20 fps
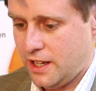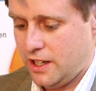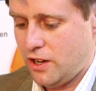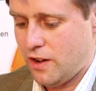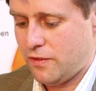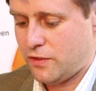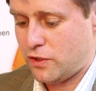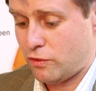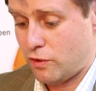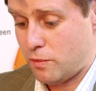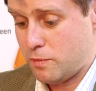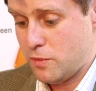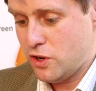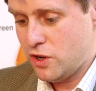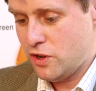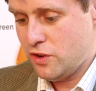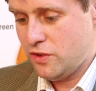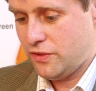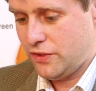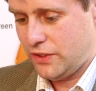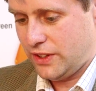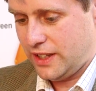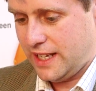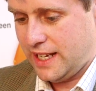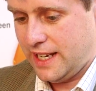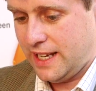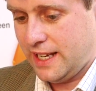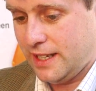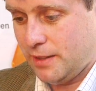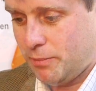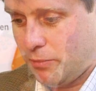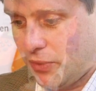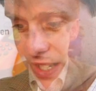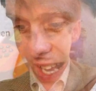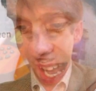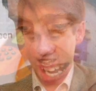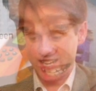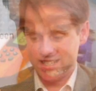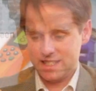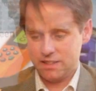You have to remove the
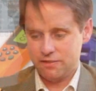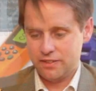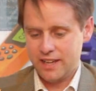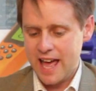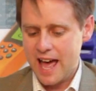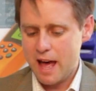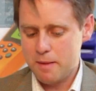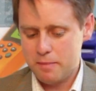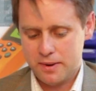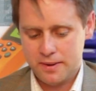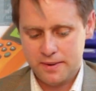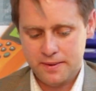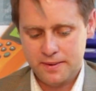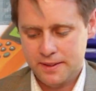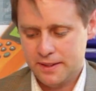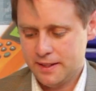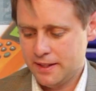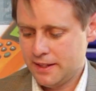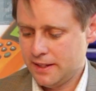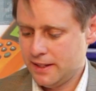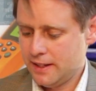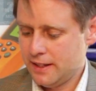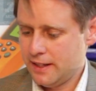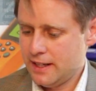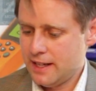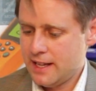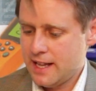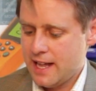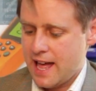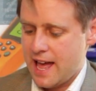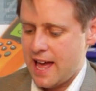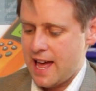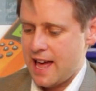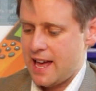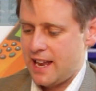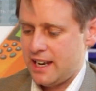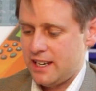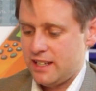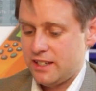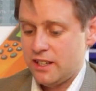protective cap
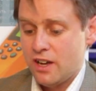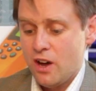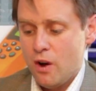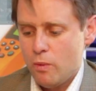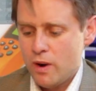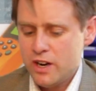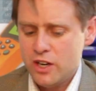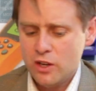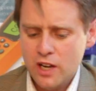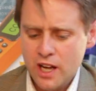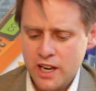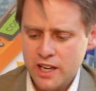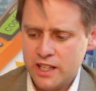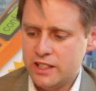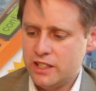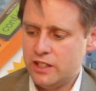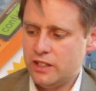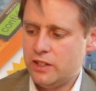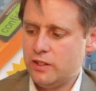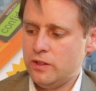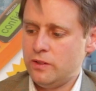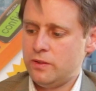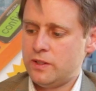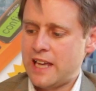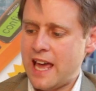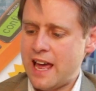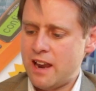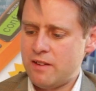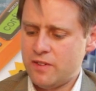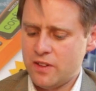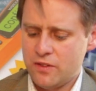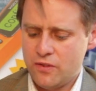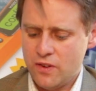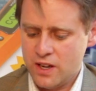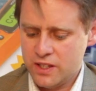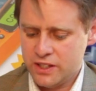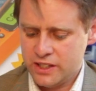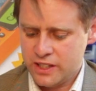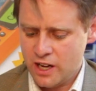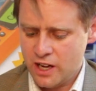and when you're learning to scan for the
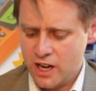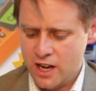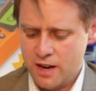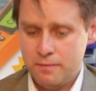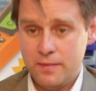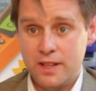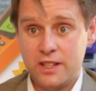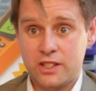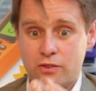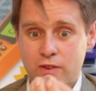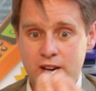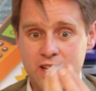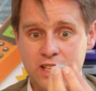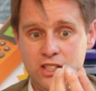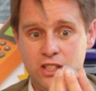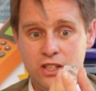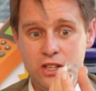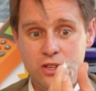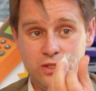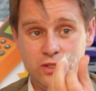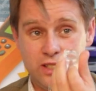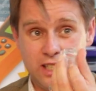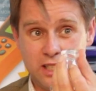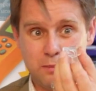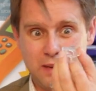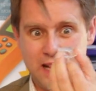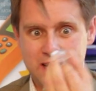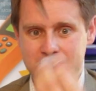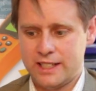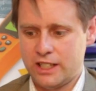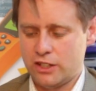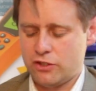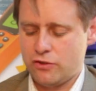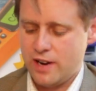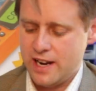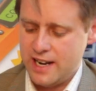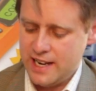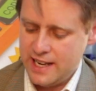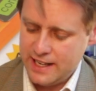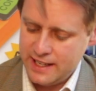first time, it's great to use this plastic
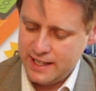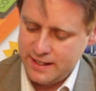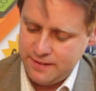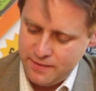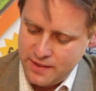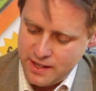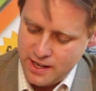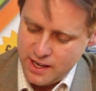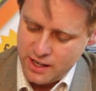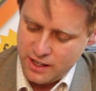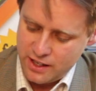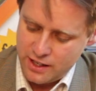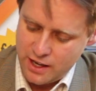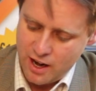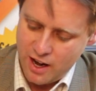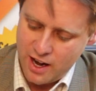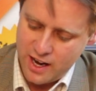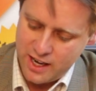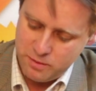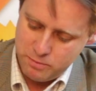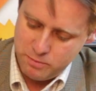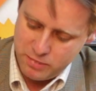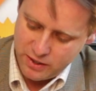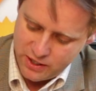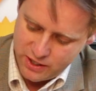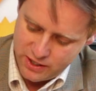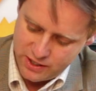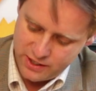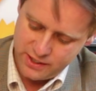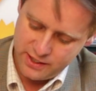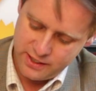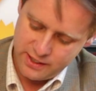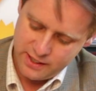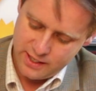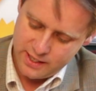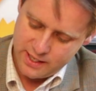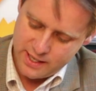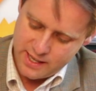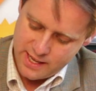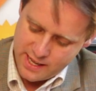training guide because
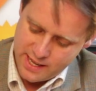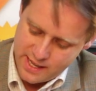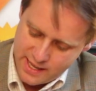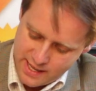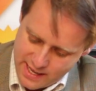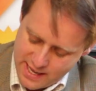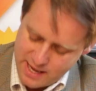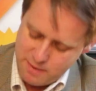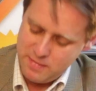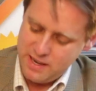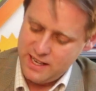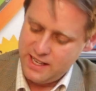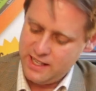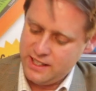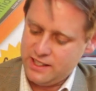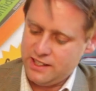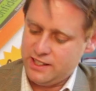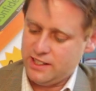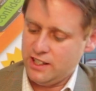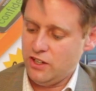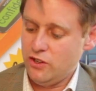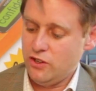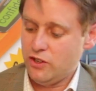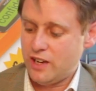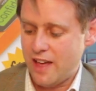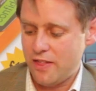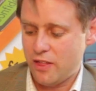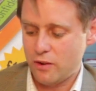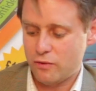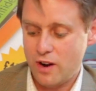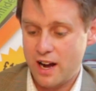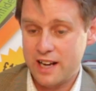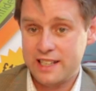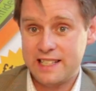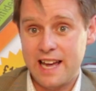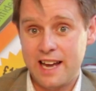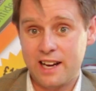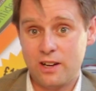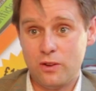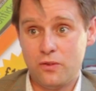it means you get the
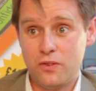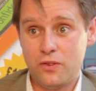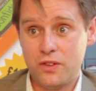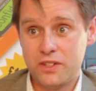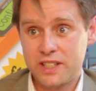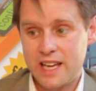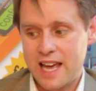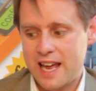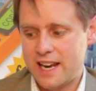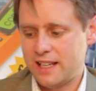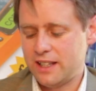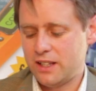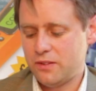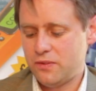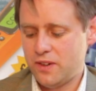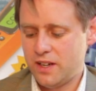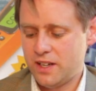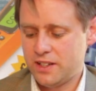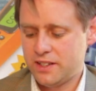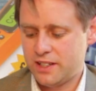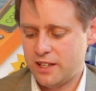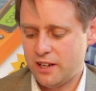right angle for scanning the first